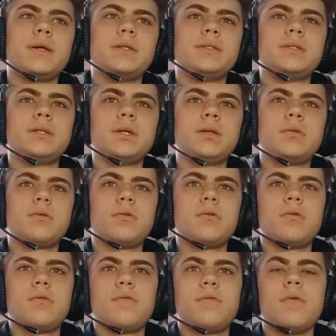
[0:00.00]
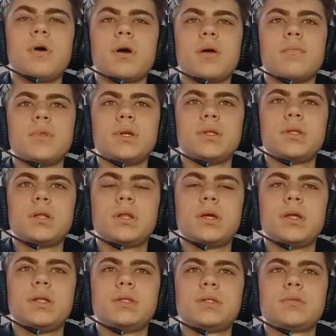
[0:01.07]
Instead of uh,
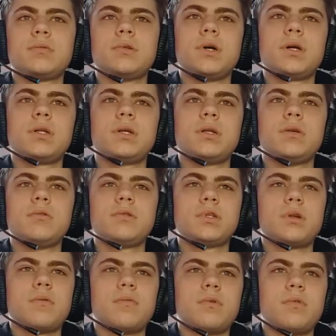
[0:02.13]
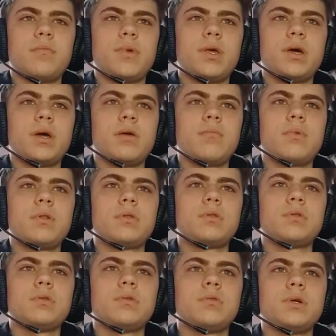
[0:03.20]
completely disconnected, user will be able
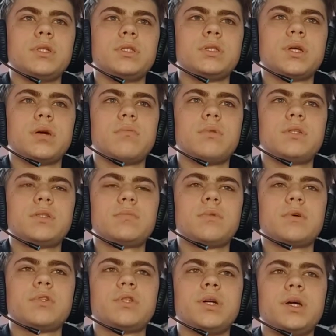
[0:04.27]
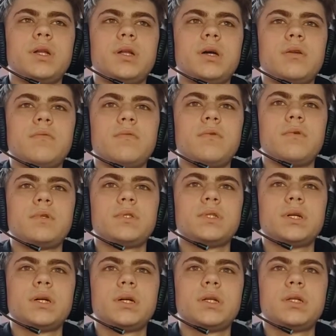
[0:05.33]
to establish blockchain networks
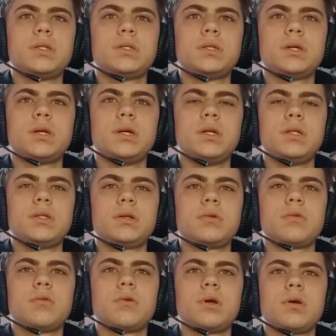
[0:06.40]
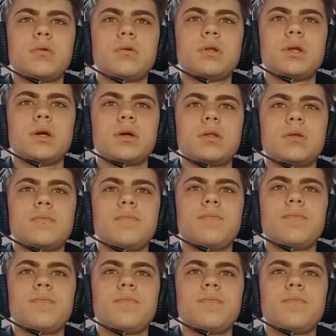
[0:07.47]
that interconnect.